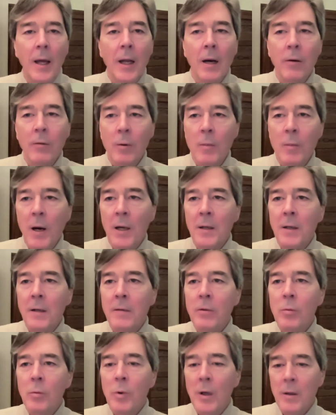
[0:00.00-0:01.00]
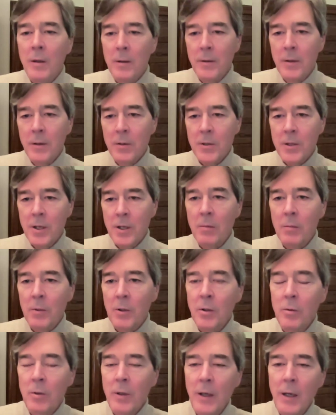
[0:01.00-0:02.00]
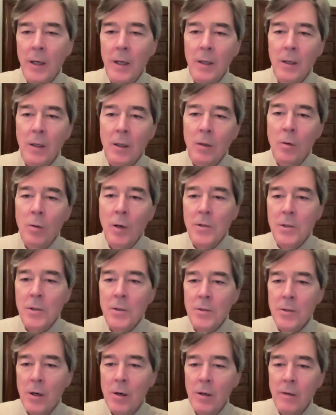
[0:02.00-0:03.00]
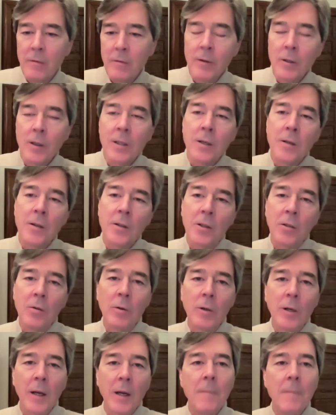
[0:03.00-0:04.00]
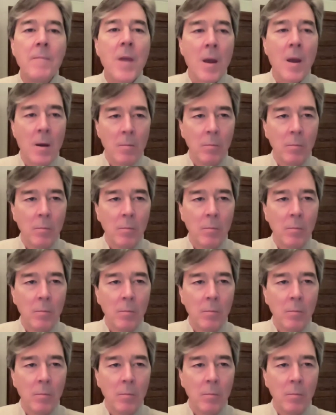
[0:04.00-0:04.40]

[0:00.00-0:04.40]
And I'll remind everyone that there's some Q&A questions already filling in the Q&A.